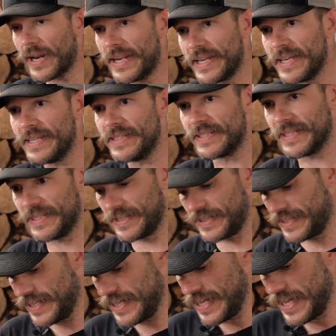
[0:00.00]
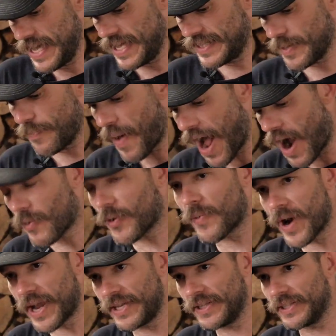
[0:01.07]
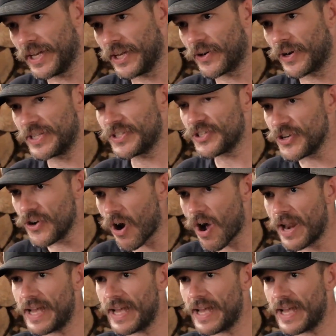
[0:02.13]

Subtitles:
it is it's a power regulator. It's not